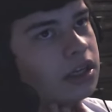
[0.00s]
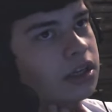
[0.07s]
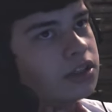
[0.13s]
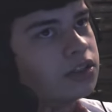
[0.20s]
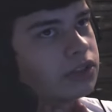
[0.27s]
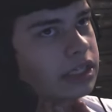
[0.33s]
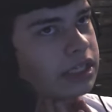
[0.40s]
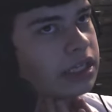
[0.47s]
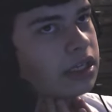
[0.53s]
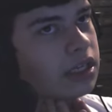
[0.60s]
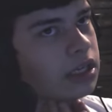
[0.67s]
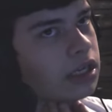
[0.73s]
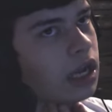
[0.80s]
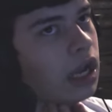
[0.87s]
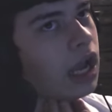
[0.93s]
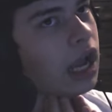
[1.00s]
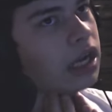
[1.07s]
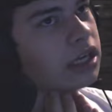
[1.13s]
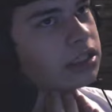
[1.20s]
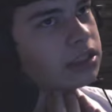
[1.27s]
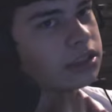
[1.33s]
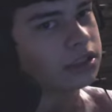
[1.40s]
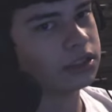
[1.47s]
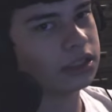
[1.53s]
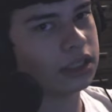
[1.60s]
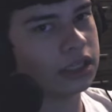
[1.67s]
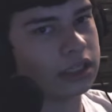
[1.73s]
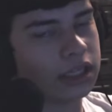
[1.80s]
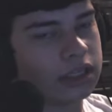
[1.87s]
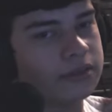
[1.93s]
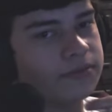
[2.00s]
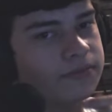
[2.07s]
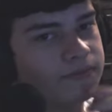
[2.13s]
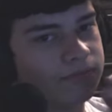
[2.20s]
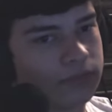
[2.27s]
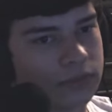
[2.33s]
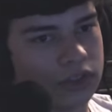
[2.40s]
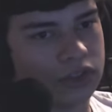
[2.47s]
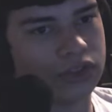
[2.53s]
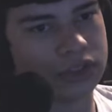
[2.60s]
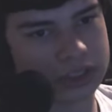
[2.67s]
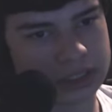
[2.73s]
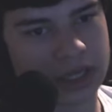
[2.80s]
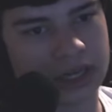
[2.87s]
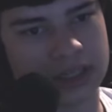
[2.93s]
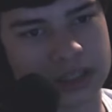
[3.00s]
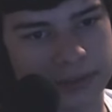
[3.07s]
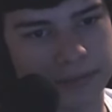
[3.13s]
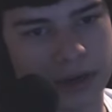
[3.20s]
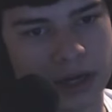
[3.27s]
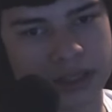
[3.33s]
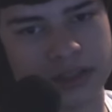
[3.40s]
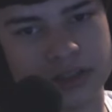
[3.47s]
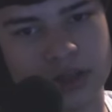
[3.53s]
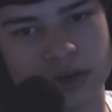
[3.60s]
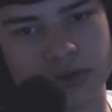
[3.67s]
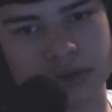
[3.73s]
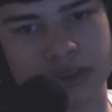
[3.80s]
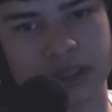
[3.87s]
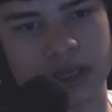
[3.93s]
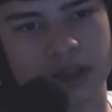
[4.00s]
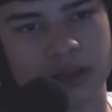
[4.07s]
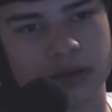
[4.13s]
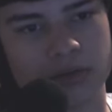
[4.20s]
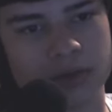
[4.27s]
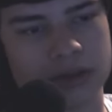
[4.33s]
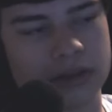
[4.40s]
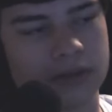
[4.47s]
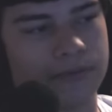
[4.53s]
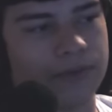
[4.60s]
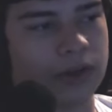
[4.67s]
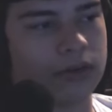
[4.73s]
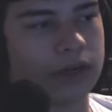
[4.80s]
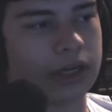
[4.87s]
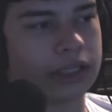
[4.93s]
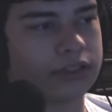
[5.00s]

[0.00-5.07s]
So it's like and then you just kind of combine the tone together with the feel, right?